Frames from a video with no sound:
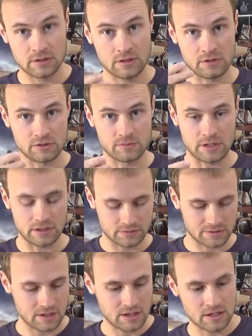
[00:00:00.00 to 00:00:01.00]
here's me
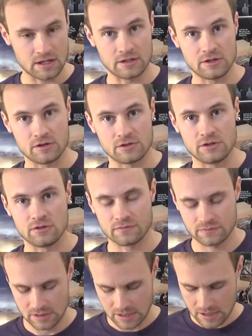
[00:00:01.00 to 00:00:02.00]
and here's you,
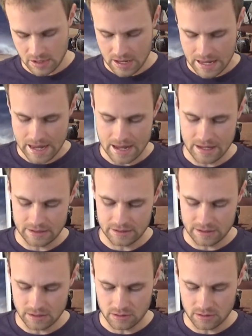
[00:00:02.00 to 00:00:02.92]
and